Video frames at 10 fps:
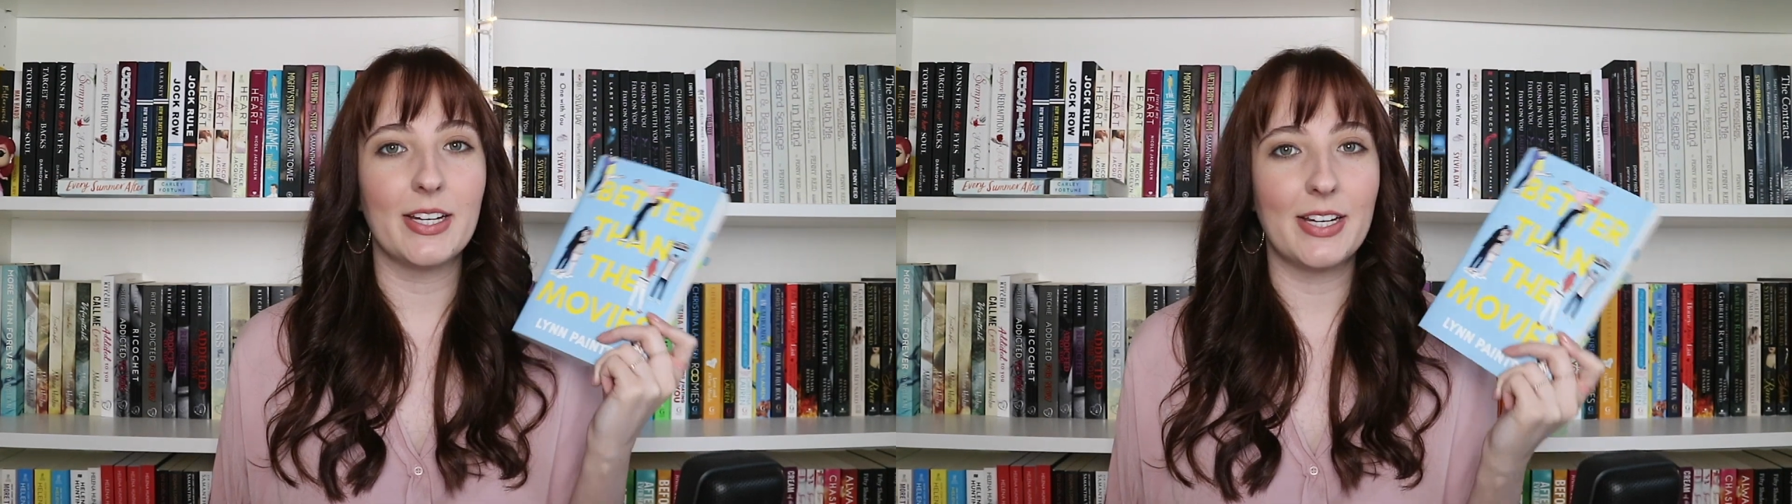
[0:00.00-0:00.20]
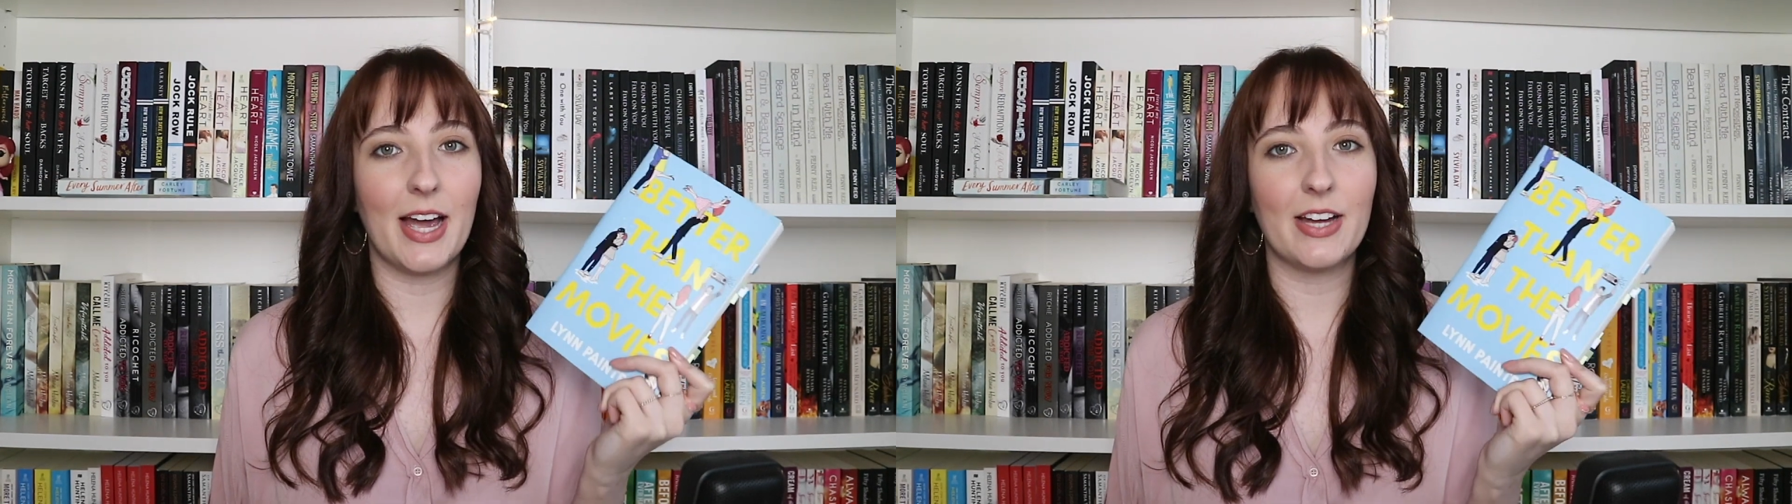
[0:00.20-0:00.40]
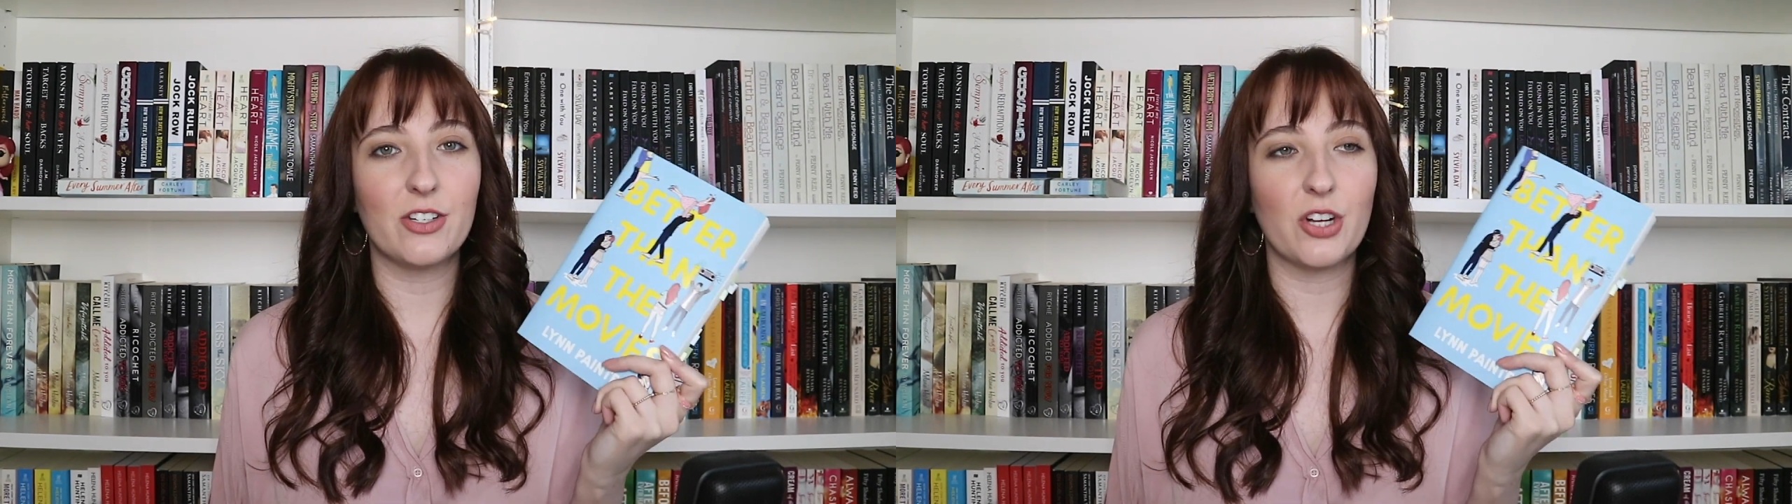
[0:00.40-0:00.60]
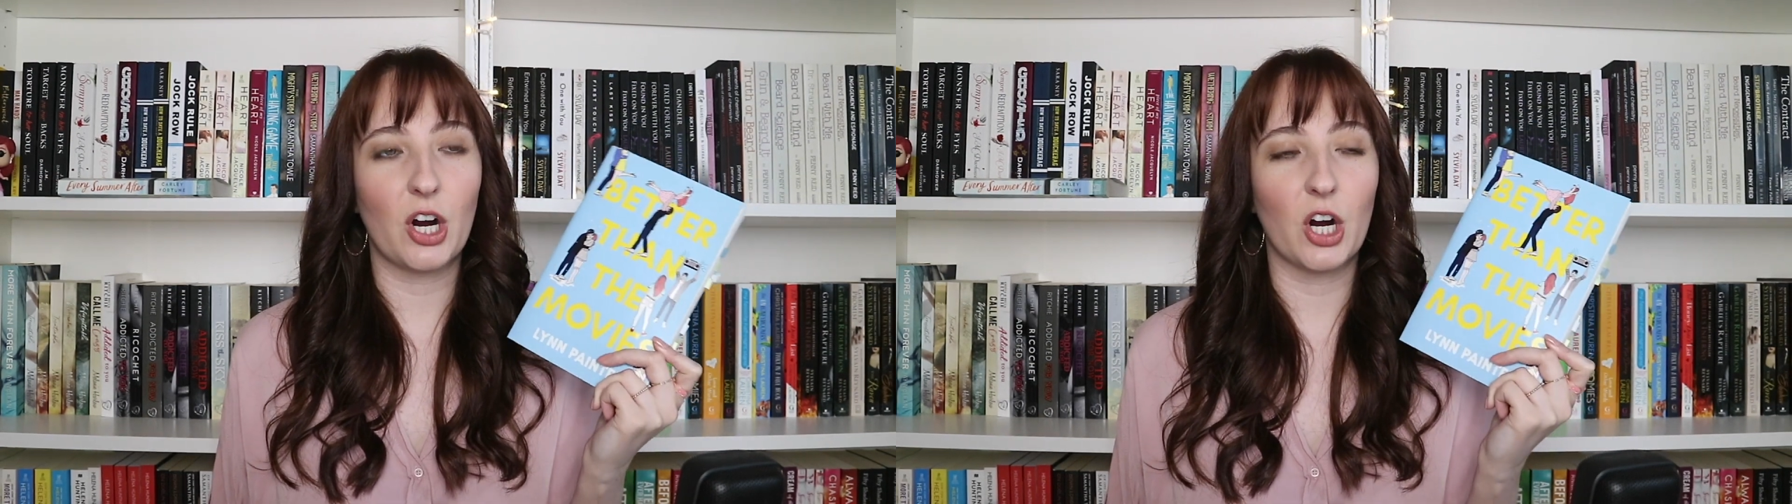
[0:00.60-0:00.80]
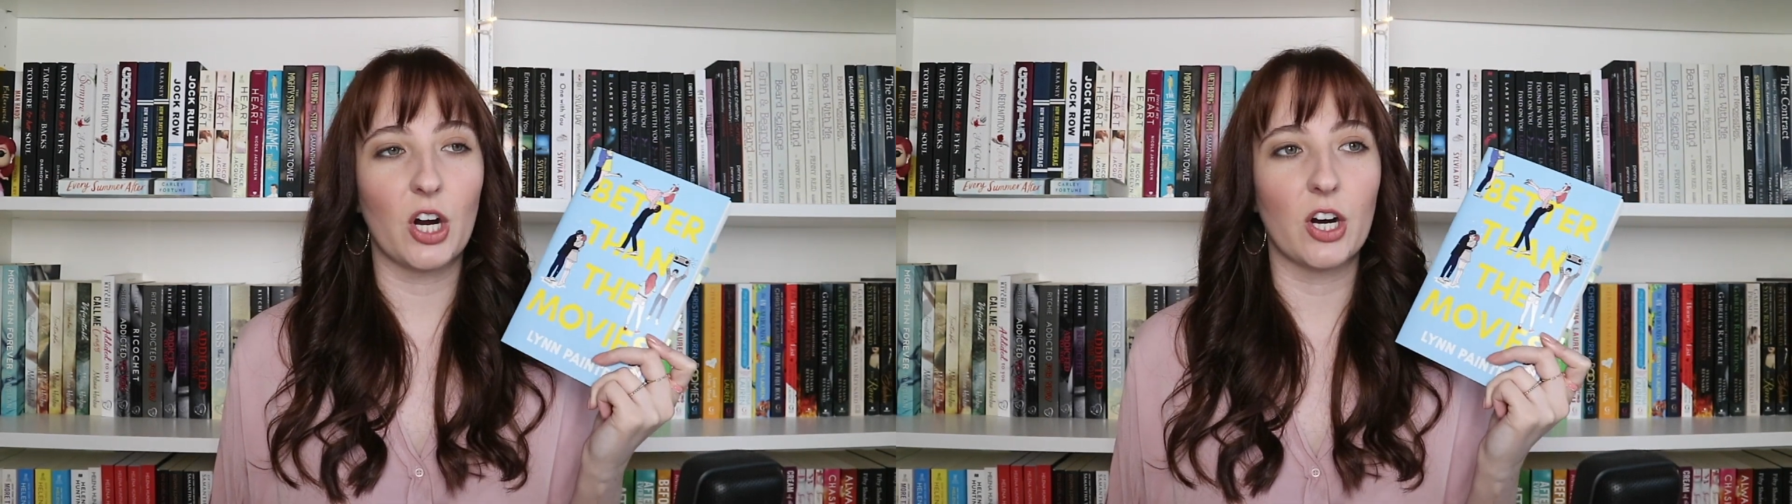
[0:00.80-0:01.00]
get
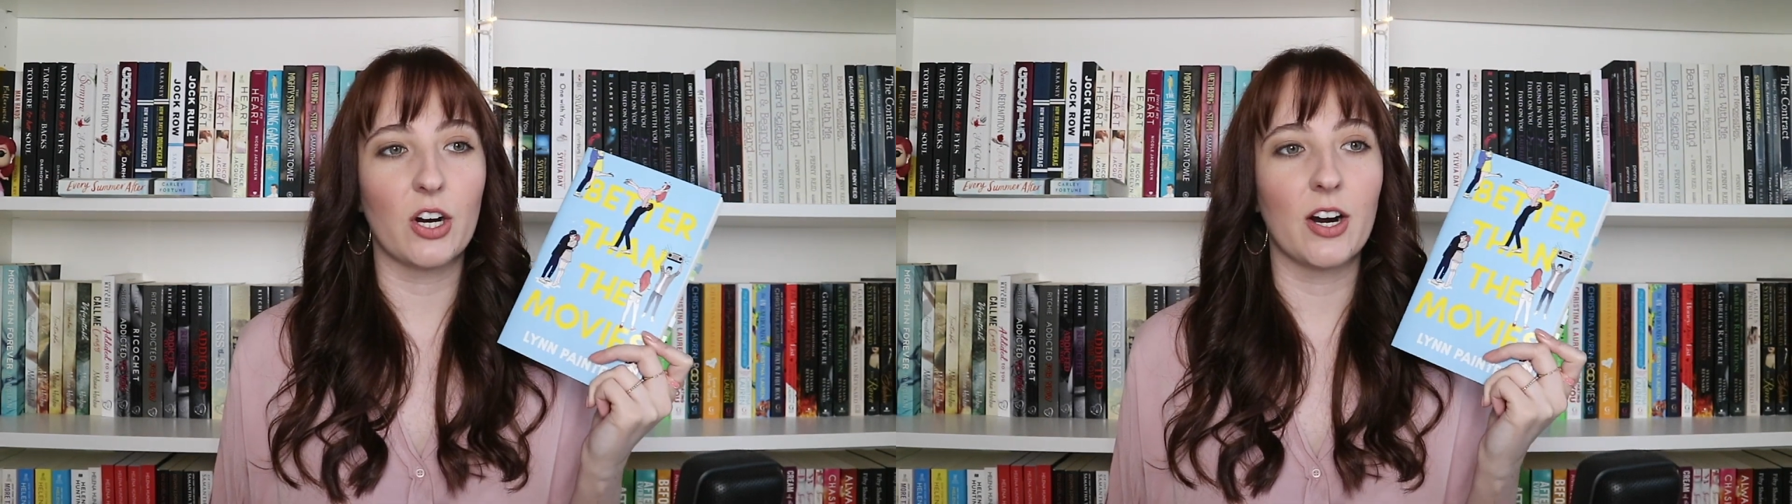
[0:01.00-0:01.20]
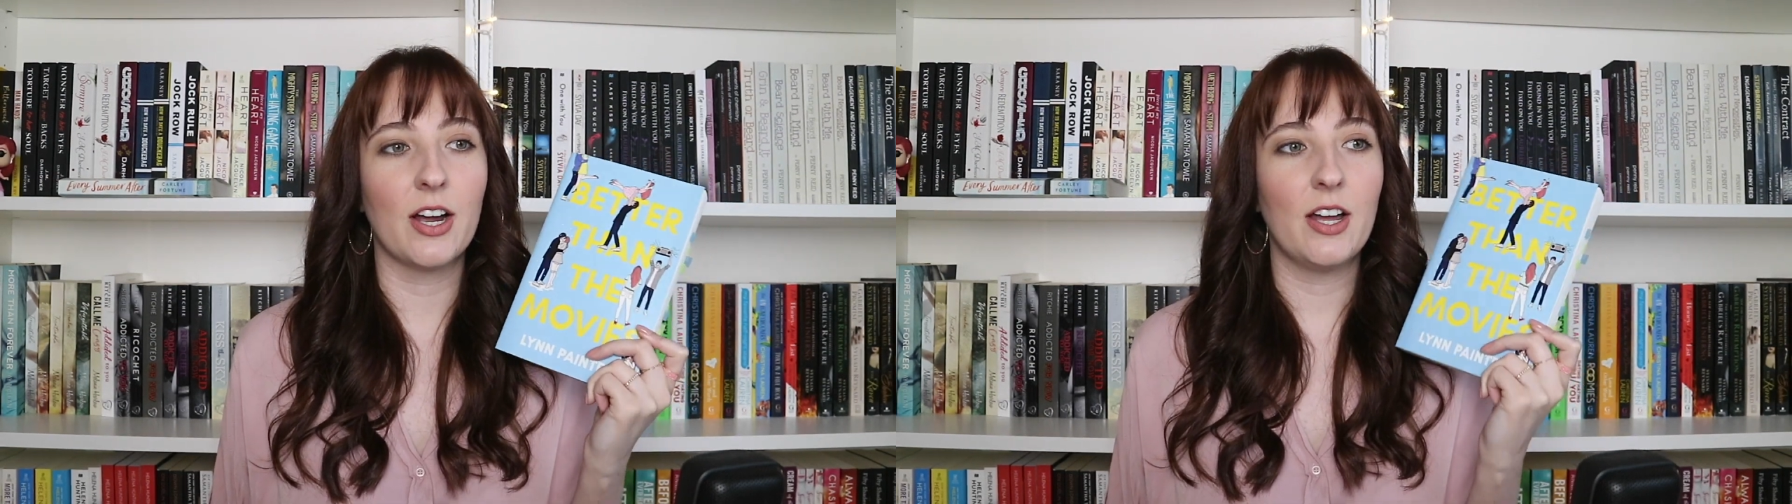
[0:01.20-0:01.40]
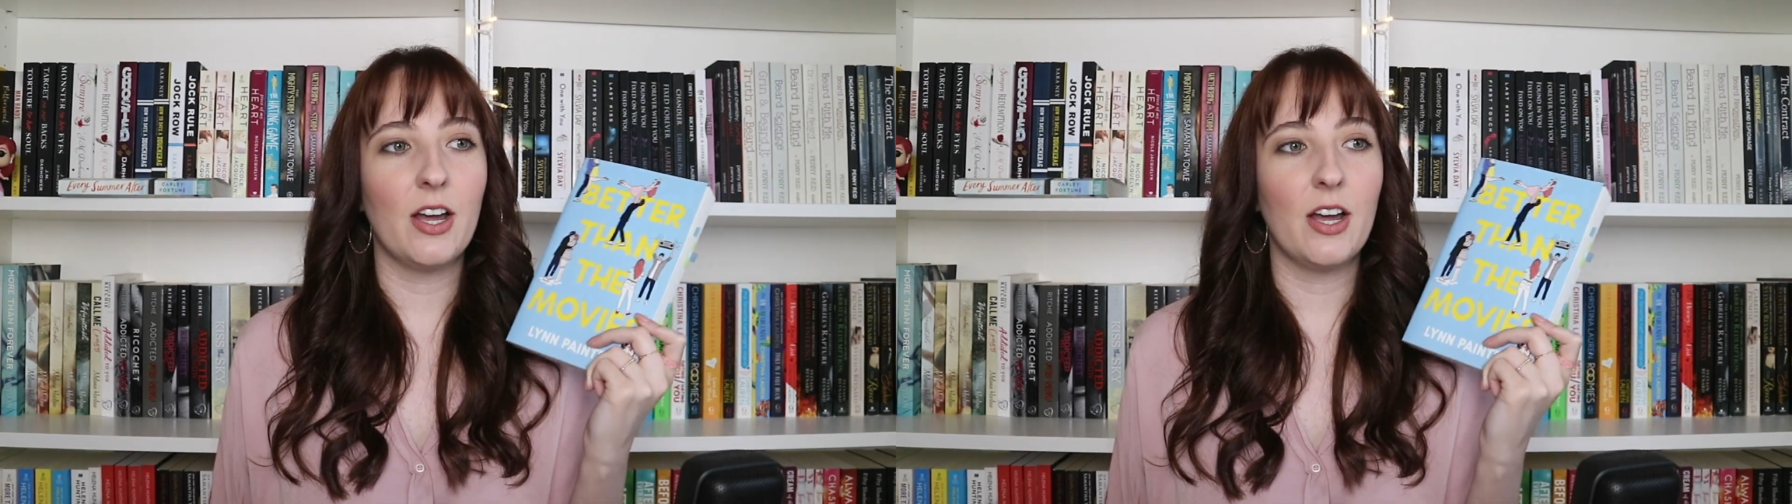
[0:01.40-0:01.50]
her